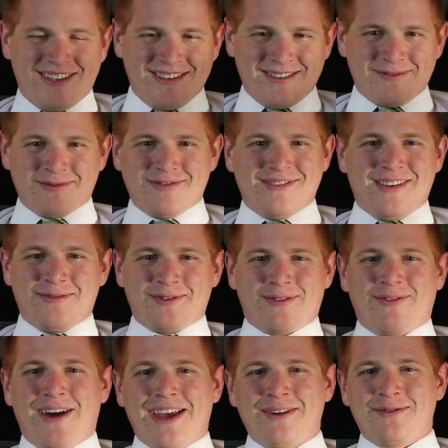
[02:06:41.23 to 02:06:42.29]
It
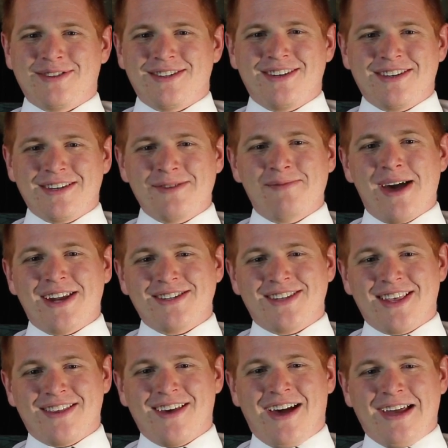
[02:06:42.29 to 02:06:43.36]
was fine. It wasn't nearly as bad as
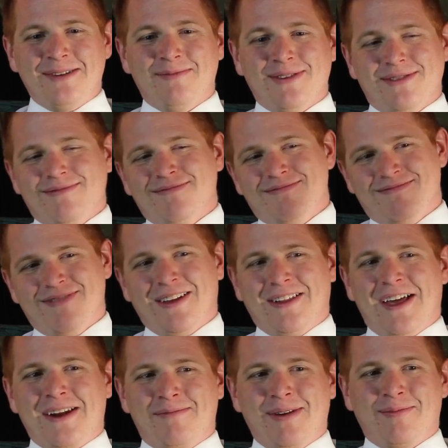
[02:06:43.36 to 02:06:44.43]
they thought, but a
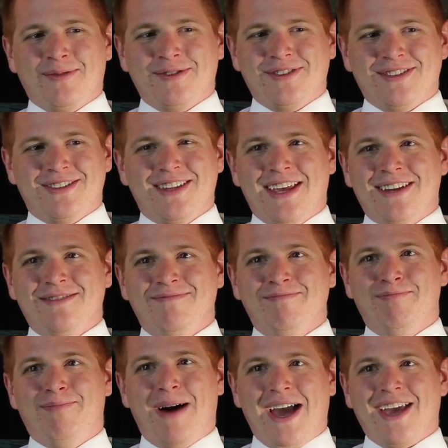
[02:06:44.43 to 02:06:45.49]
lot of people just
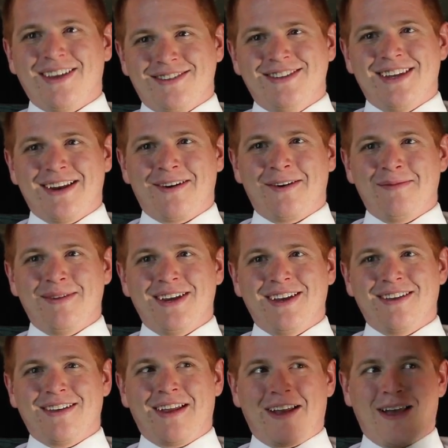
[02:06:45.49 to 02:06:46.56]
then buy us dinner
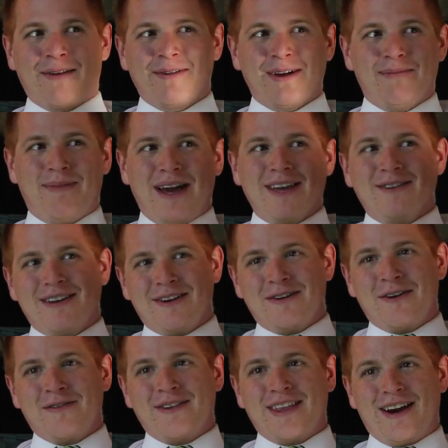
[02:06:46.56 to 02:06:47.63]
immediately. Like, I'm going to buy you
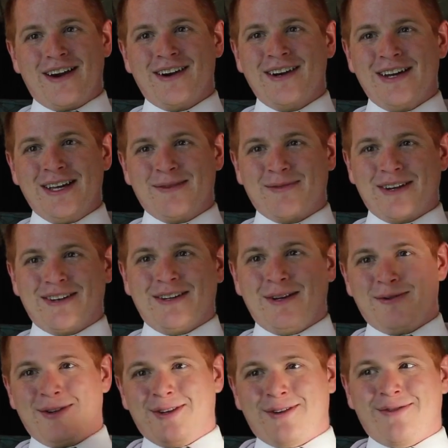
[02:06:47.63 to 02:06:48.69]
dinner over there. I'm going to
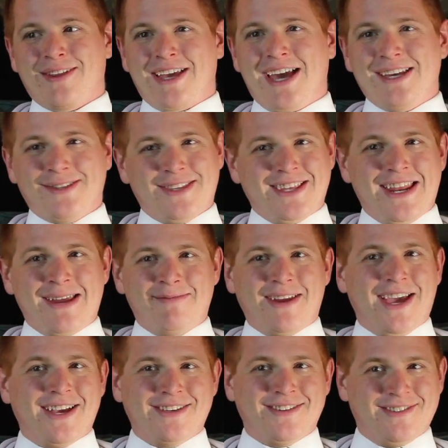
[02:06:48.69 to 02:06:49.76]
tell them to look for the guys with the name
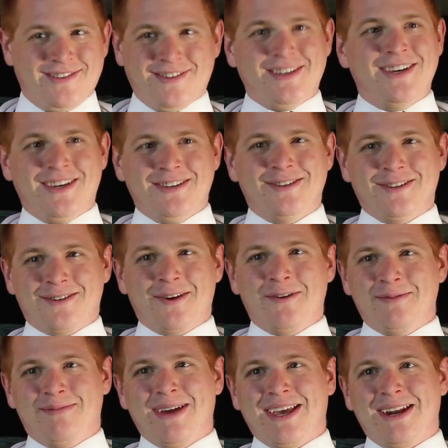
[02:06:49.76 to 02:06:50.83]
tags. Just
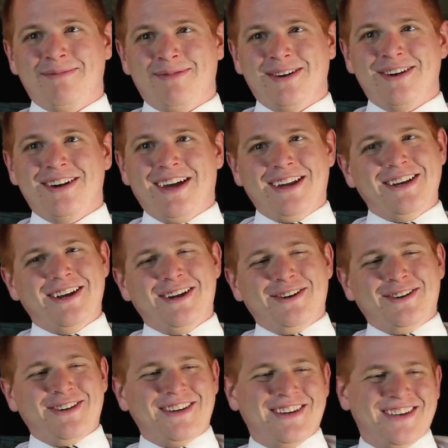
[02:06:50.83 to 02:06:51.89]
go and pick it up when you're done,
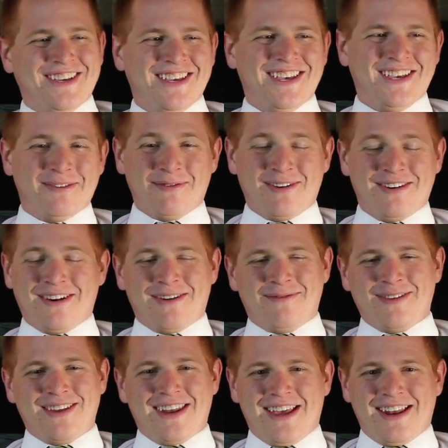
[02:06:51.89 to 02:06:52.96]
when you're done
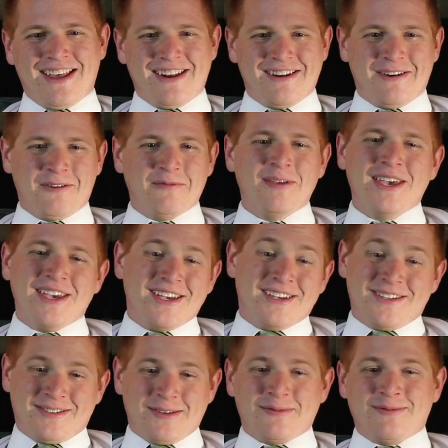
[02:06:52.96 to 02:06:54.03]
for the day and headed home.
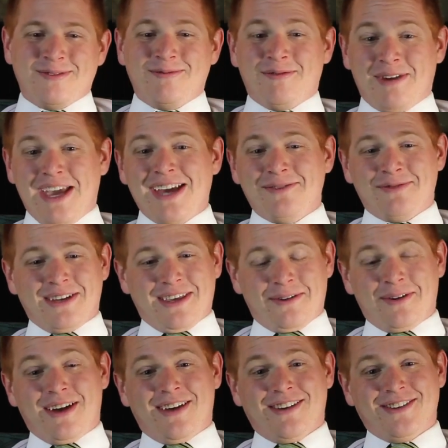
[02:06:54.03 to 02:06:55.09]
So we ate really
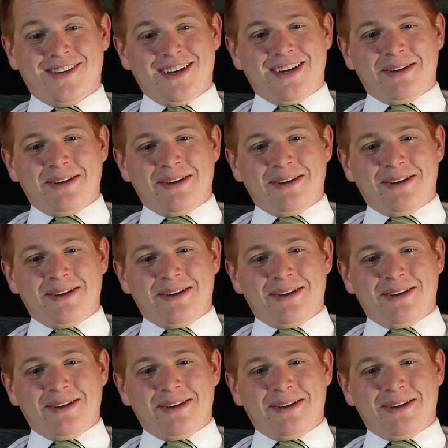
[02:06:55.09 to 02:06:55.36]
well.